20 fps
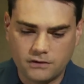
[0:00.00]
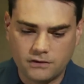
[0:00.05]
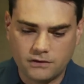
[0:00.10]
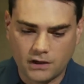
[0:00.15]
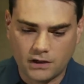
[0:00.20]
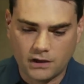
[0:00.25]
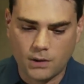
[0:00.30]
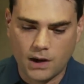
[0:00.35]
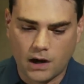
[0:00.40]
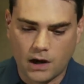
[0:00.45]
He
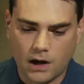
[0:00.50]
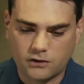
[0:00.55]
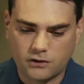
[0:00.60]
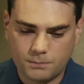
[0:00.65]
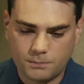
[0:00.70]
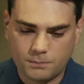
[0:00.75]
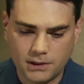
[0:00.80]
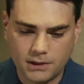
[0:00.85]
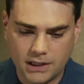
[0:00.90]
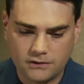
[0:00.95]
said, quote, our
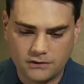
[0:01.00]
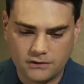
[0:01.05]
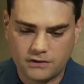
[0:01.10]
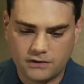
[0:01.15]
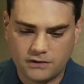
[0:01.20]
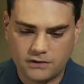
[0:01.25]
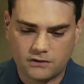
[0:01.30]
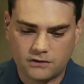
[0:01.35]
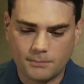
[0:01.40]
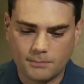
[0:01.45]
experience
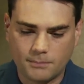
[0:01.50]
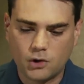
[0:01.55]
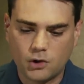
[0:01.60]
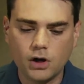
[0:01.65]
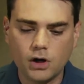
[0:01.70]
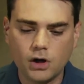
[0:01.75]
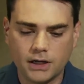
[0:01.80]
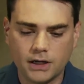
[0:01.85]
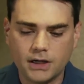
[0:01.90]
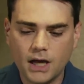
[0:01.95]
is that some
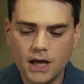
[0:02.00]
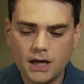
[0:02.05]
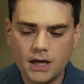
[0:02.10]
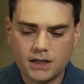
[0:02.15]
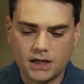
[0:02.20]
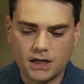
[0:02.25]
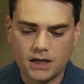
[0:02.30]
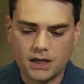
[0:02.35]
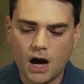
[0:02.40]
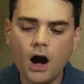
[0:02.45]
good
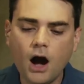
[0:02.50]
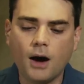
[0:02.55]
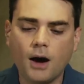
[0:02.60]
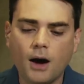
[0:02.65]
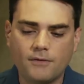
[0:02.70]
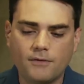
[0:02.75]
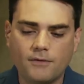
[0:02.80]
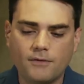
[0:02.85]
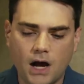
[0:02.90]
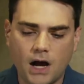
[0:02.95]
can
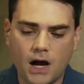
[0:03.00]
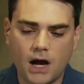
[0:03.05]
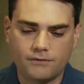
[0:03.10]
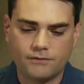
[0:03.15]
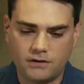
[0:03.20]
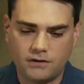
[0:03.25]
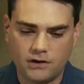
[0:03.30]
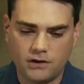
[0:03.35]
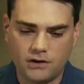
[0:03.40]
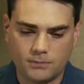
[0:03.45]
come of
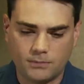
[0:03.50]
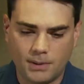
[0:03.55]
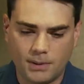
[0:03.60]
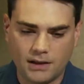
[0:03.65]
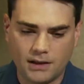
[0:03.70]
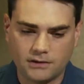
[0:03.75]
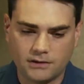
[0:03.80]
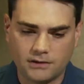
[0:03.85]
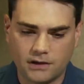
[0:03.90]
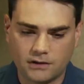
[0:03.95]
confrontation
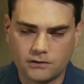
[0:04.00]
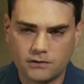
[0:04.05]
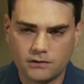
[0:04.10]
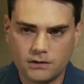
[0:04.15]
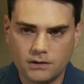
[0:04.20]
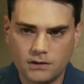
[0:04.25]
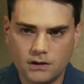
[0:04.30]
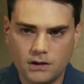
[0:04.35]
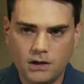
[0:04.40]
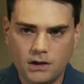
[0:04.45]
politics.
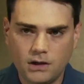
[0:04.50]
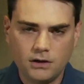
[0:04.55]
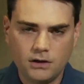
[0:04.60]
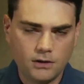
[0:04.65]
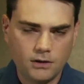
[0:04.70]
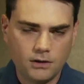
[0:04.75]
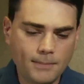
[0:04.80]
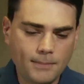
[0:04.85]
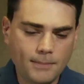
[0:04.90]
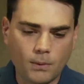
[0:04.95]

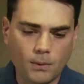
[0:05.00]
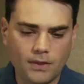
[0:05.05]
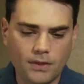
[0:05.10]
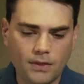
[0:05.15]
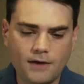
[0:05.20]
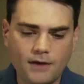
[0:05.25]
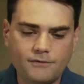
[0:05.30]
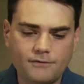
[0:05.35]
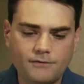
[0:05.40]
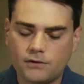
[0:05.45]
You remember when
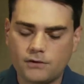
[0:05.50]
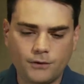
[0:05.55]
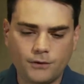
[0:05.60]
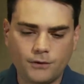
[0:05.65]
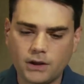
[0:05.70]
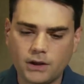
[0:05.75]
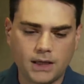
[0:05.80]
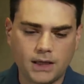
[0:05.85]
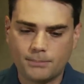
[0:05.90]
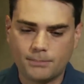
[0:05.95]
the left
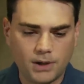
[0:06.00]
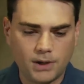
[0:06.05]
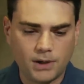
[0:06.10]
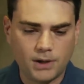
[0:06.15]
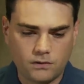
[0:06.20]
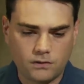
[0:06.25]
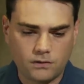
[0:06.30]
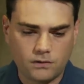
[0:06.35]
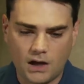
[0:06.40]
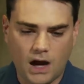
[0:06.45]
fully
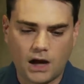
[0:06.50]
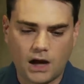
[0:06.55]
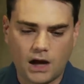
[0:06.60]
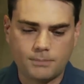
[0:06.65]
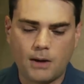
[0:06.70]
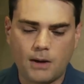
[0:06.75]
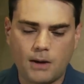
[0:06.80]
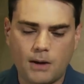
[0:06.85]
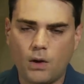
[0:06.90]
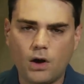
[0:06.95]
embraced the
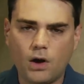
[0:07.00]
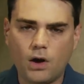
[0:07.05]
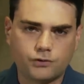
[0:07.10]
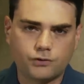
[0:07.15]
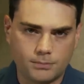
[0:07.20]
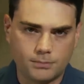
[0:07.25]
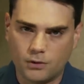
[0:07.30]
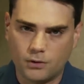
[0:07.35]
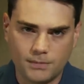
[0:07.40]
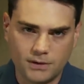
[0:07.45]
Occupy Wall
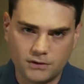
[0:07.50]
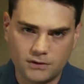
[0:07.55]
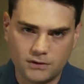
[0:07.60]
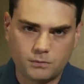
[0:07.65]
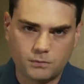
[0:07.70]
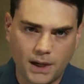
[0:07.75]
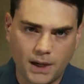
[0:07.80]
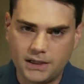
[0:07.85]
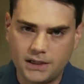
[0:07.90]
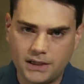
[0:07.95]
Street movement,
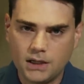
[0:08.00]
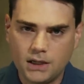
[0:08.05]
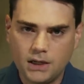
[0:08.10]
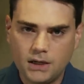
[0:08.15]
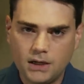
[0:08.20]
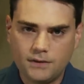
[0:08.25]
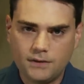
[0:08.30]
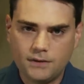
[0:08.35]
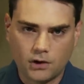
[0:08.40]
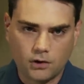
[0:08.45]
despite
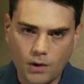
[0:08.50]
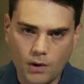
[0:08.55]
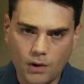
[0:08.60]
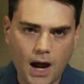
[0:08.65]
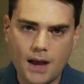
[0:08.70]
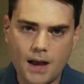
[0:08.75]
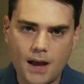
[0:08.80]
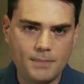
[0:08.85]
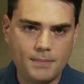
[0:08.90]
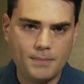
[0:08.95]
their
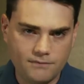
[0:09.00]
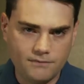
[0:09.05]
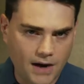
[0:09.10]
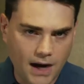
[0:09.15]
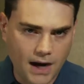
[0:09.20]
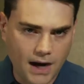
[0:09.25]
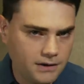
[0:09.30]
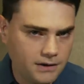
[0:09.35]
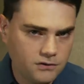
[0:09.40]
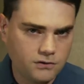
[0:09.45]
crime and
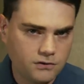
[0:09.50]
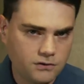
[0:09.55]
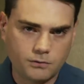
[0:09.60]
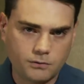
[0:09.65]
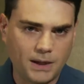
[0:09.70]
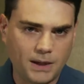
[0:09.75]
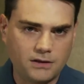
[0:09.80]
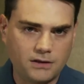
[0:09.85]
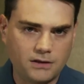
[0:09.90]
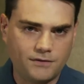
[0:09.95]
violence,
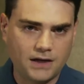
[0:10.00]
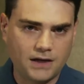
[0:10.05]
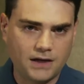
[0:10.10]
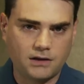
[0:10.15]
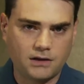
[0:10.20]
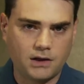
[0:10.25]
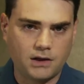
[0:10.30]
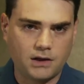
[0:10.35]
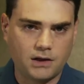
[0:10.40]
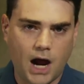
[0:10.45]
despite the fact
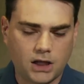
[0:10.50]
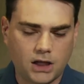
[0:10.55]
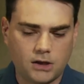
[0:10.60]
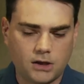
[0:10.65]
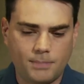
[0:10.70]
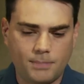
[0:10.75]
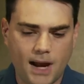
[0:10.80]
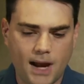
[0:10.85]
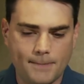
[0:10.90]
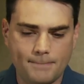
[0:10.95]
that they were
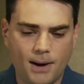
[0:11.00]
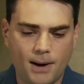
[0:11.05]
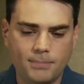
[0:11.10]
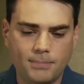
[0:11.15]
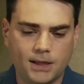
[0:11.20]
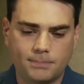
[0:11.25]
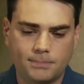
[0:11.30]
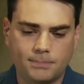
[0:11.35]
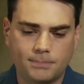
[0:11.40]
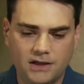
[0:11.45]
occupying
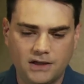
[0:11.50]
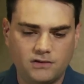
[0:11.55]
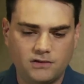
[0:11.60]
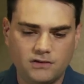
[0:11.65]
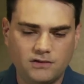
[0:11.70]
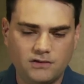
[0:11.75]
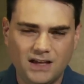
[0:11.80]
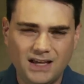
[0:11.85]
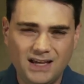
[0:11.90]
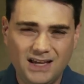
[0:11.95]
public
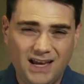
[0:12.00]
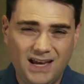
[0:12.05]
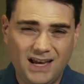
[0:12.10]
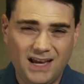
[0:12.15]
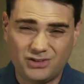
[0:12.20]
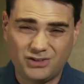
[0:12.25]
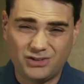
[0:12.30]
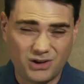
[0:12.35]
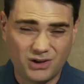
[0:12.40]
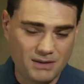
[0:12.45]
places
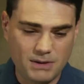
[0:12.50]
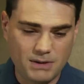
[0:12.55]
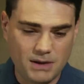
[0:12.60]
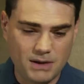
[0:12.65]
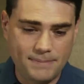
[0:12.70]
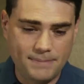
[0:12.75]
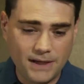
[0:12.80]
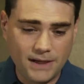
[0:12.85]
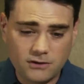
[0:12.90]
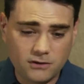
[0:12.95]
and turning them
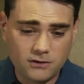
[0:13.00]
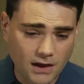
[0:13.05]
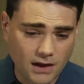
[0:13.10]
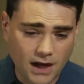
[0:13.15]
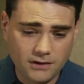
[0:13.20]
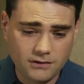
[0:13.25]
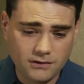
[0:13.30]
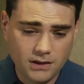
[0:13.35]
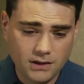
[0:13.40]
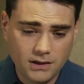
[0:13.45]
into
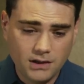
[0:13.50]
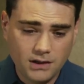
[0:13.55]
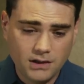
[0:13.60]
pigsties.